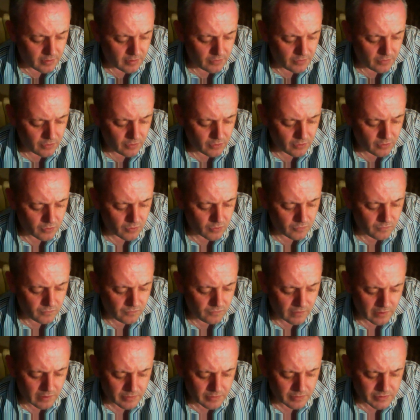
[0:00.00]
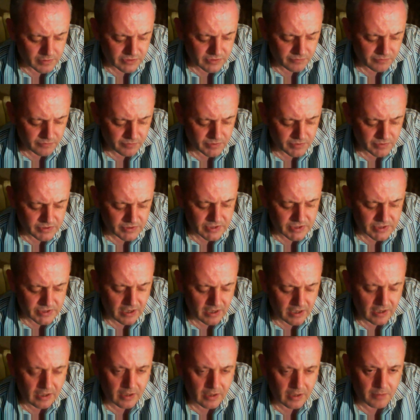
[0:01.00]
the cornflowers have been
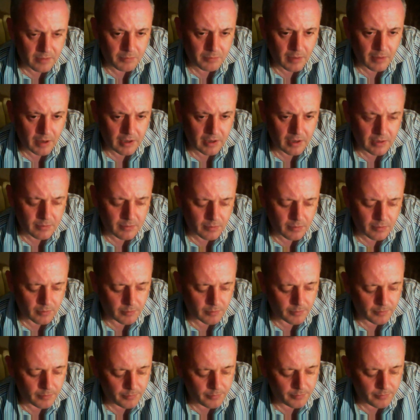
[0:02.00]
staying at Ballymon.